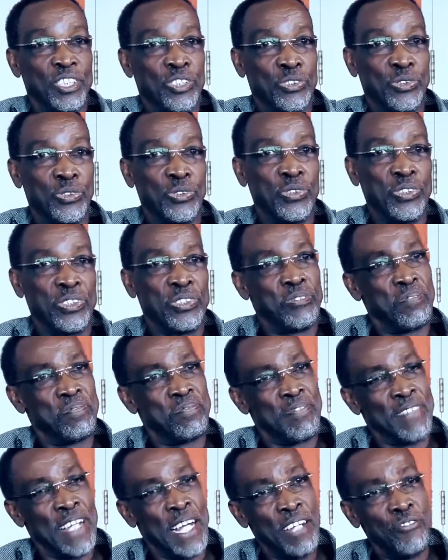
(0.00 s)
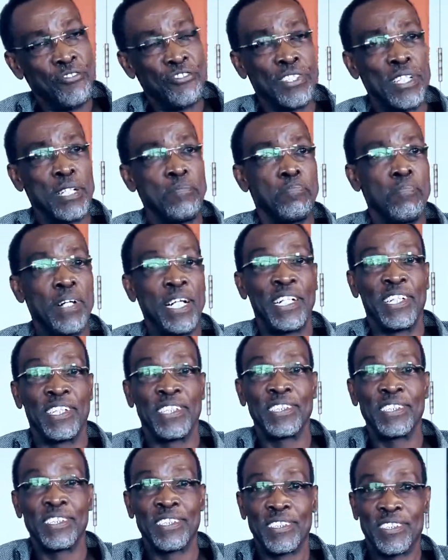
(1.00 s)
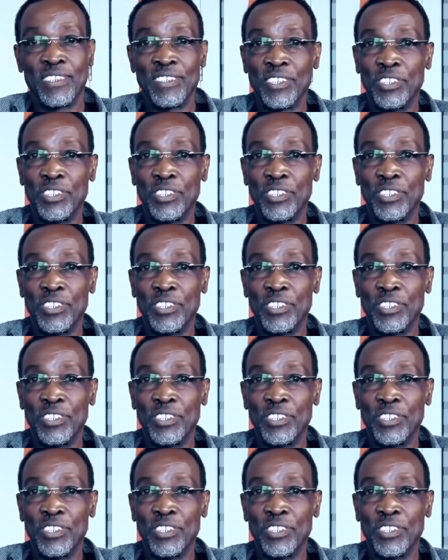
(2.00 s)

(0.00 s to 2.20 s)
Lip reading: to have some balance,